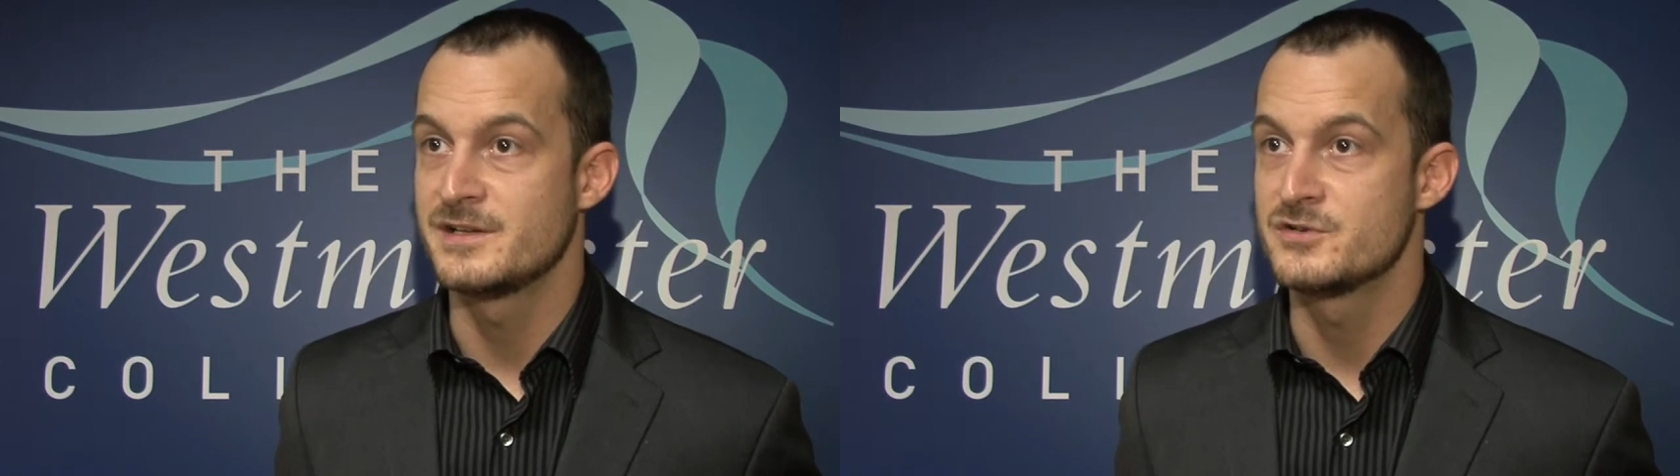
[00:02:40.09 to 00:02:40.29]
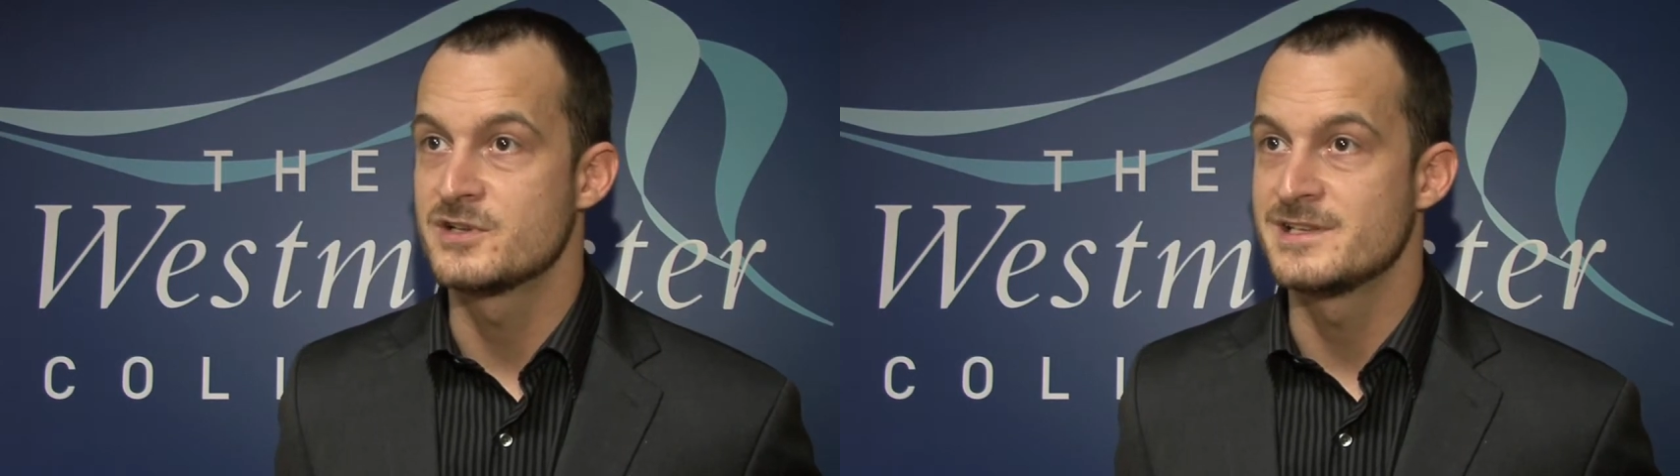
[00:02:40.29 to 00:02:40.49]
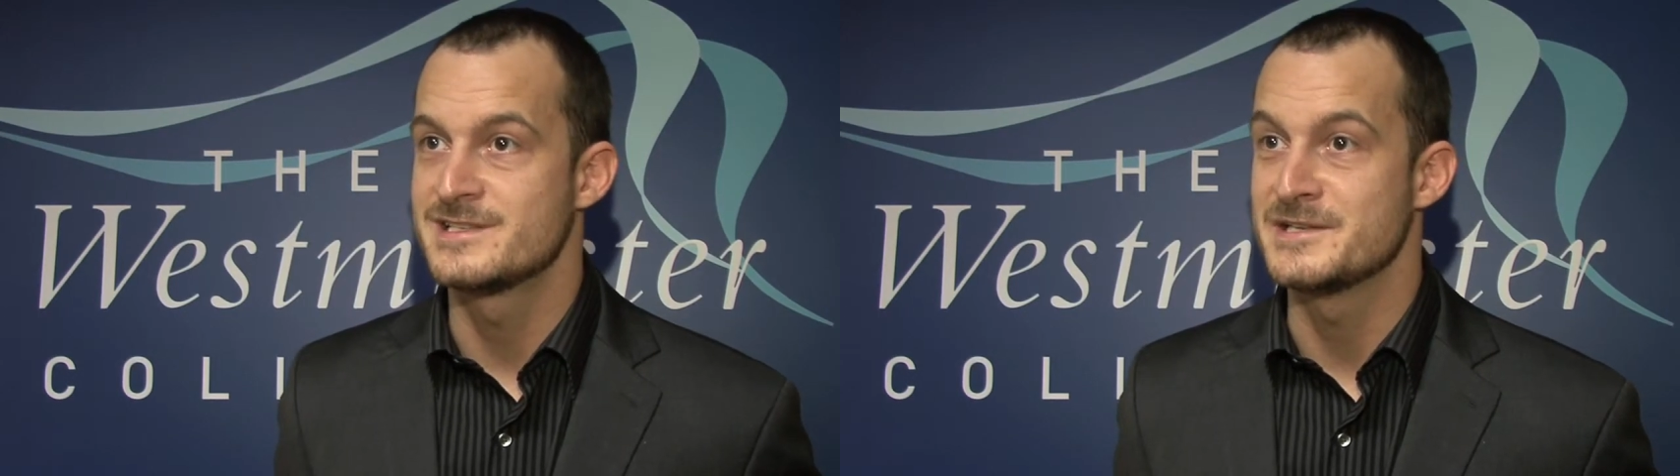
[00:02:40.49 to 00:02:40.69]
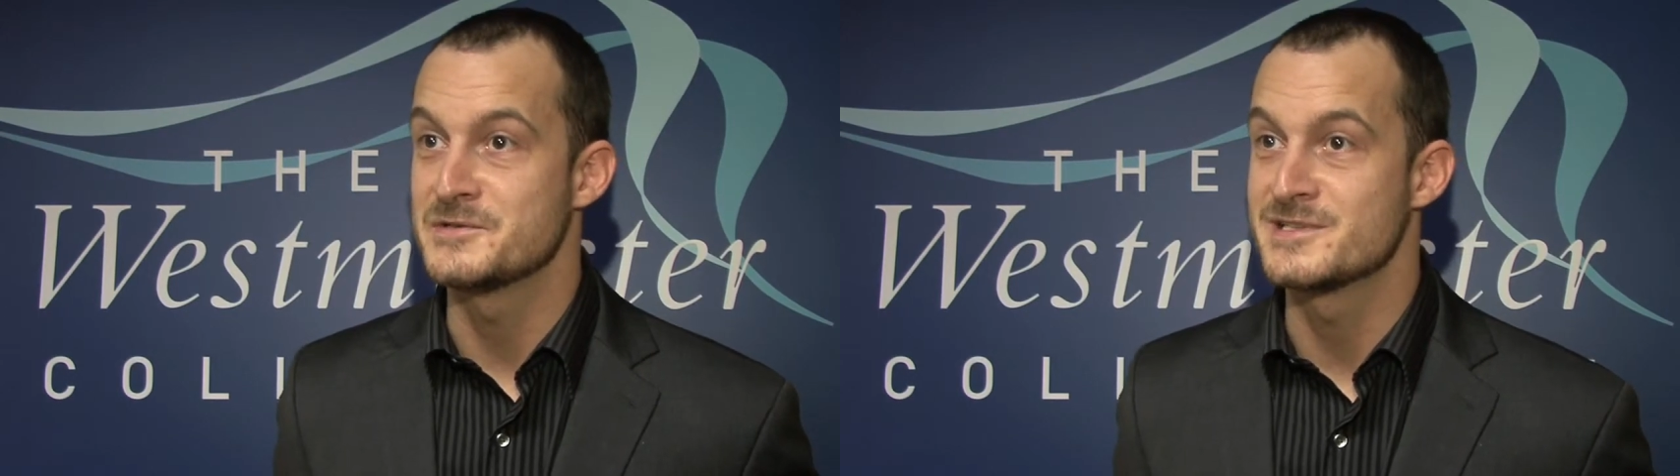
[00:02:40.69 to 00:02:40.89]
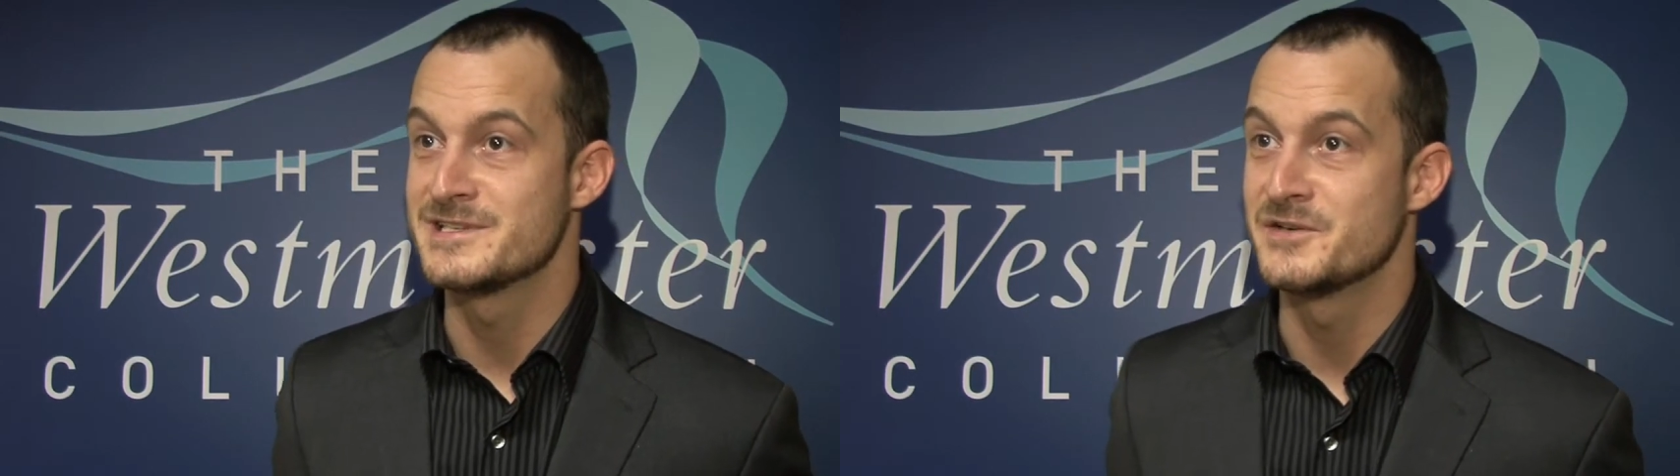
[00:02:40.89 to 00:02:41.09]
usually
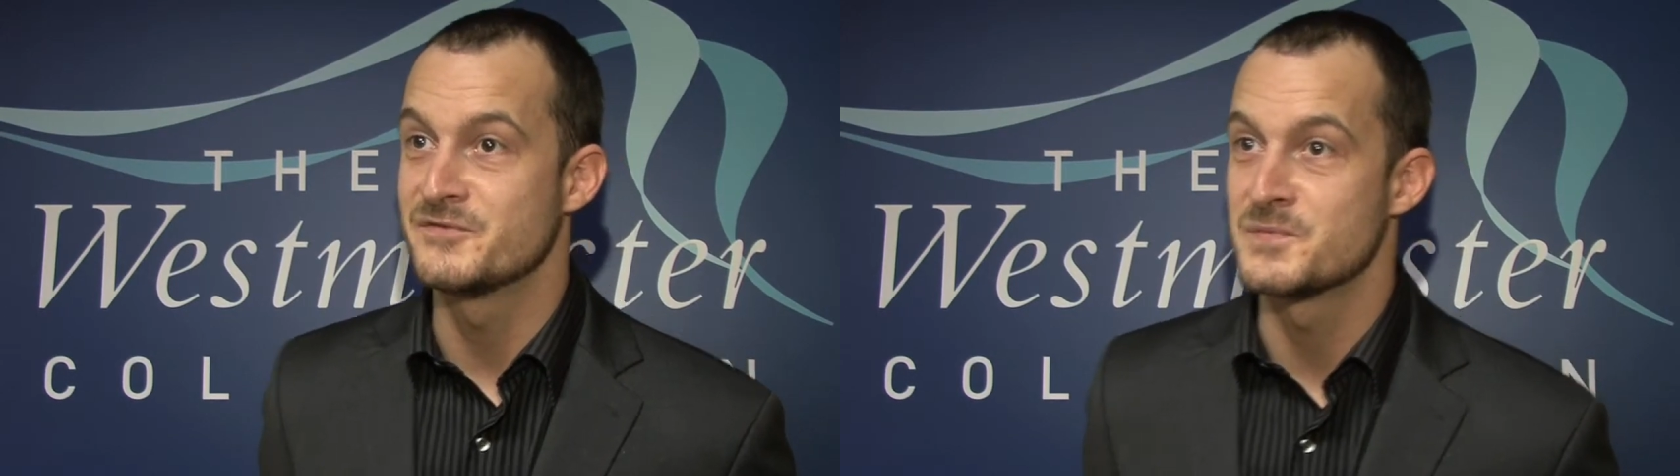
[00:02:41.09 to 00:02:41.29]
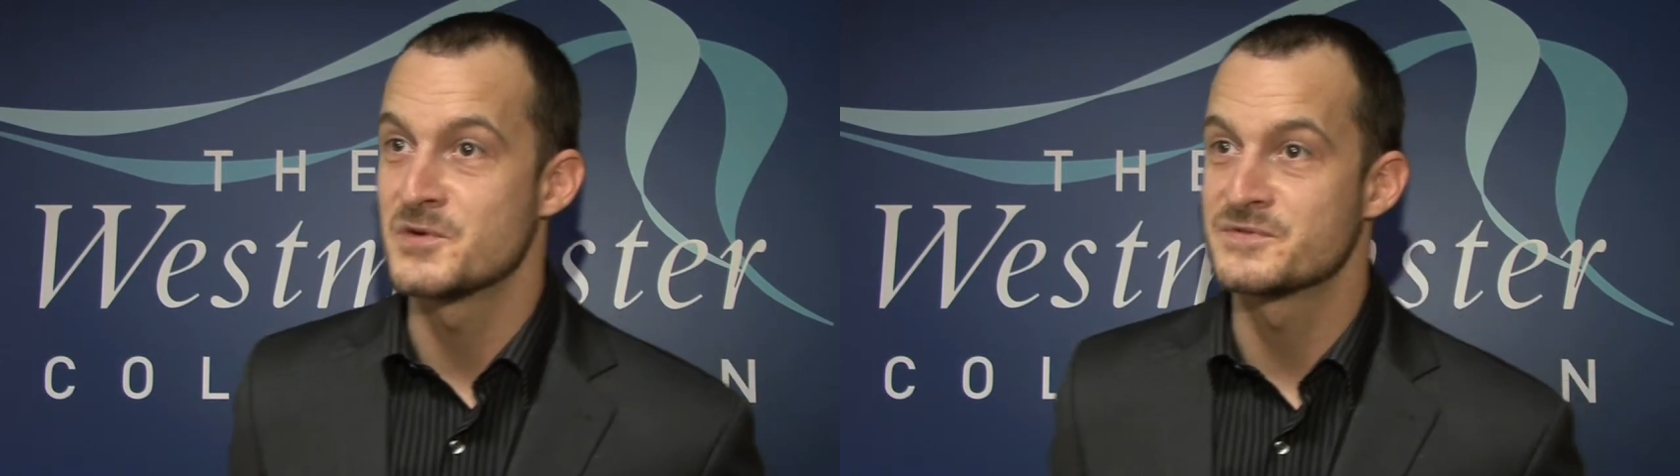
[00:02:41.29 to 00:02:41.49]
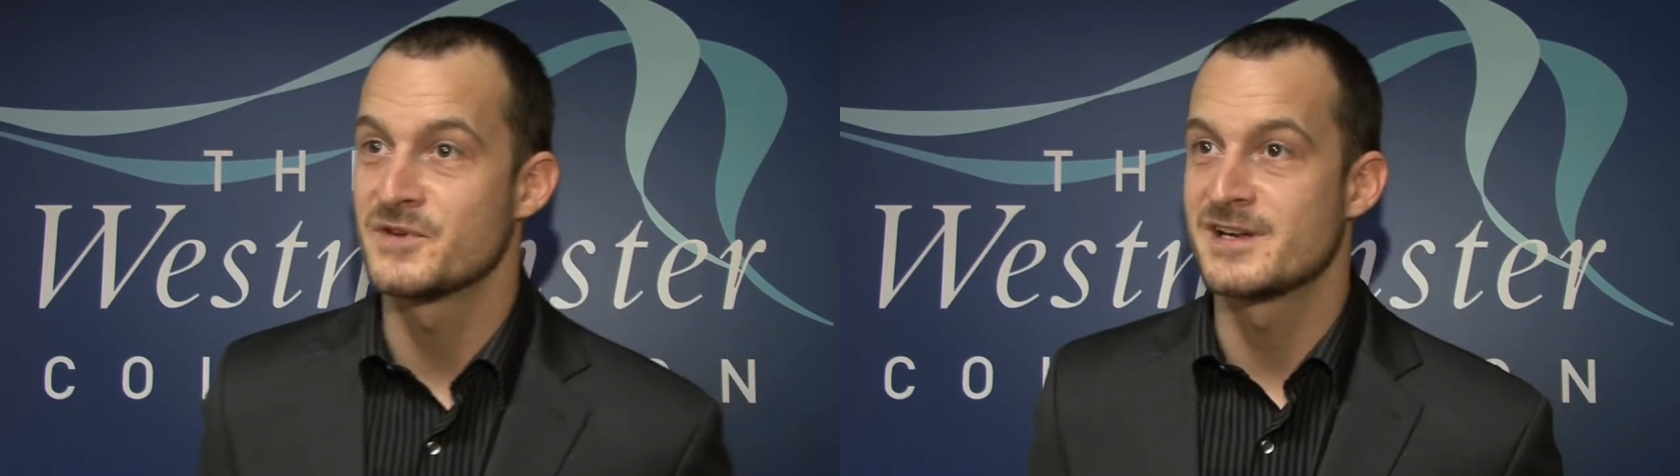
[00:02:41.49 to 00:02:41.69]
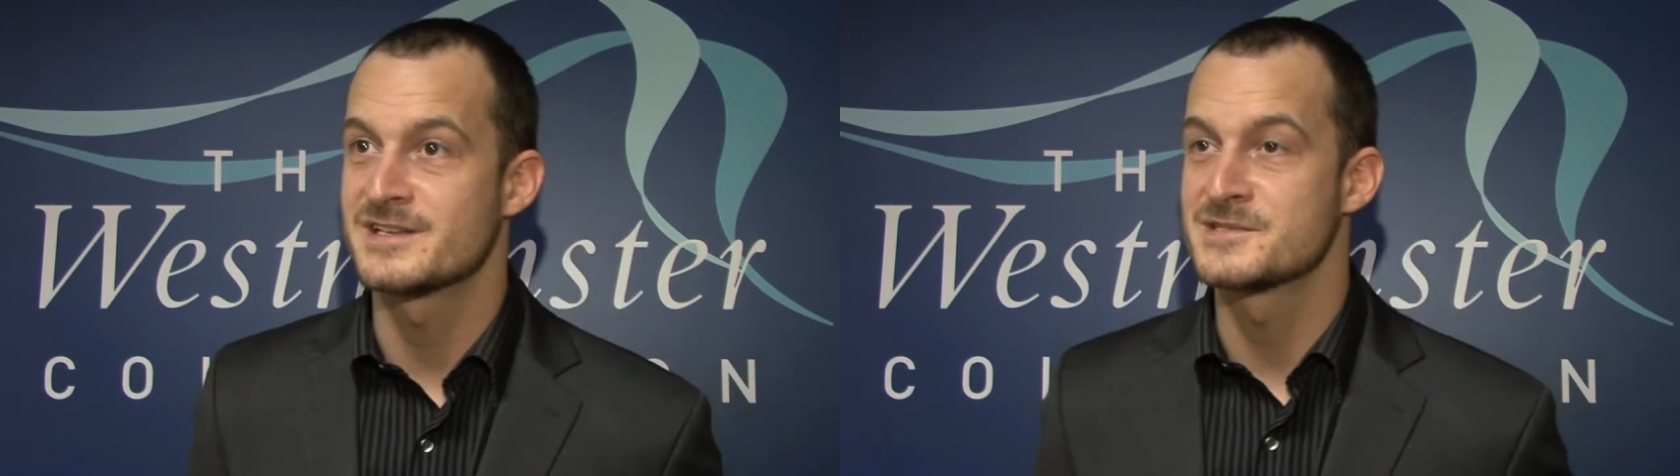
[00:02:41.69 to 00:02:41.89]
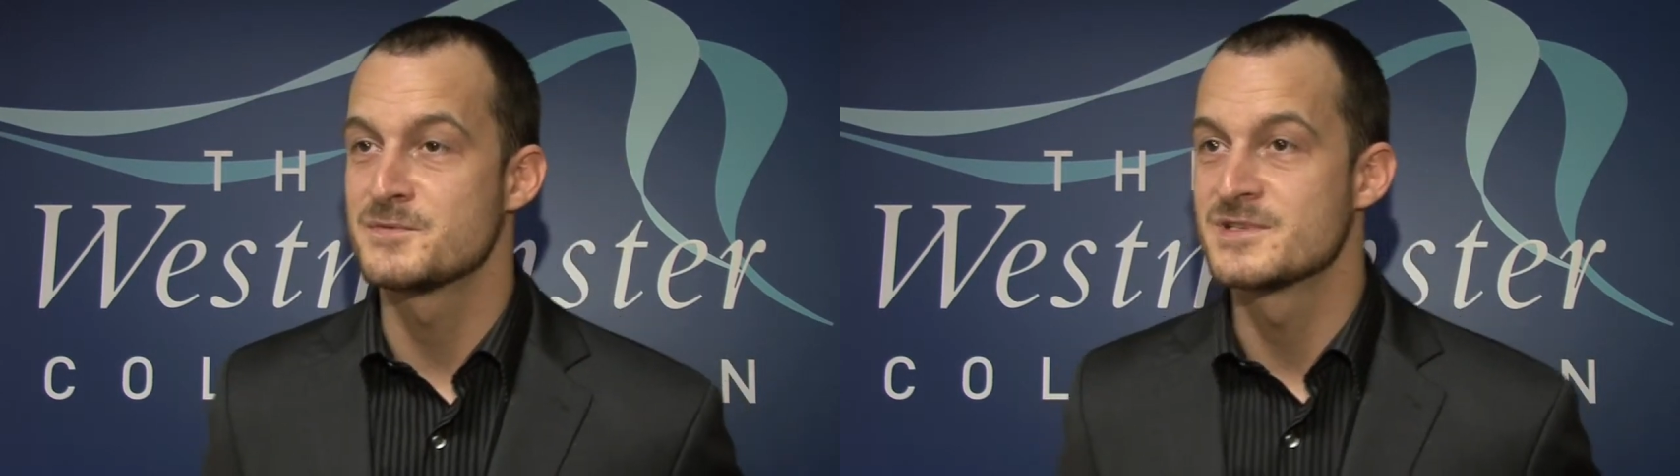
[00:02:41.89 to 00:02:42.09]
seals the deal for most of our
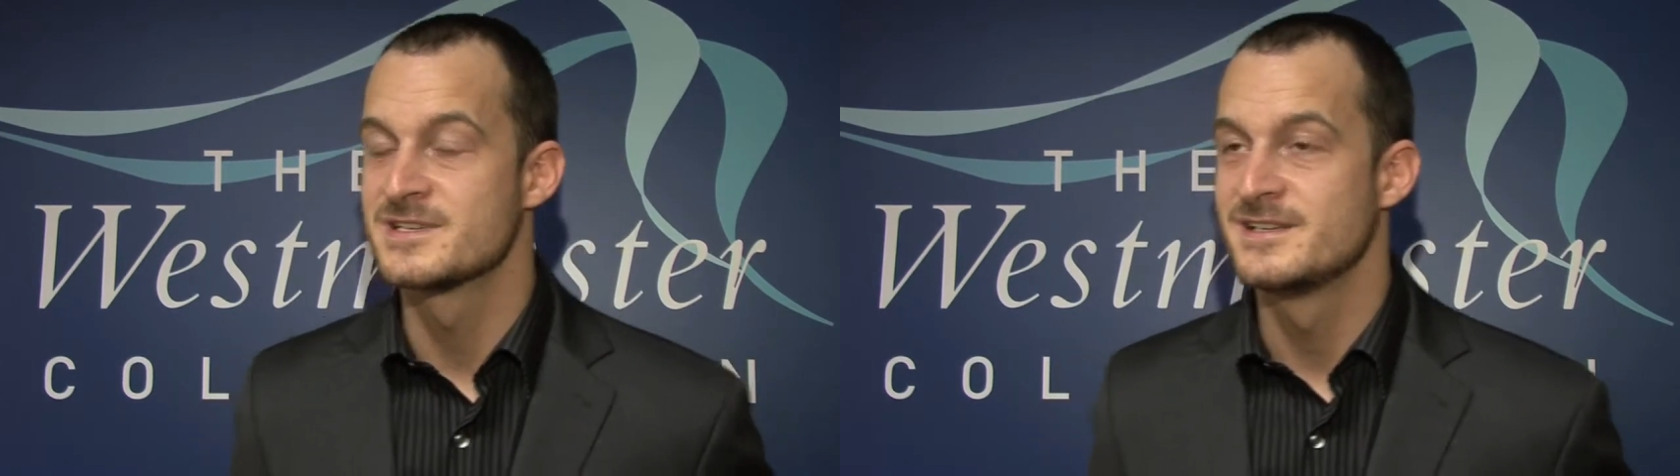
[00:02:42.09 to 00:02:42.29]
customers.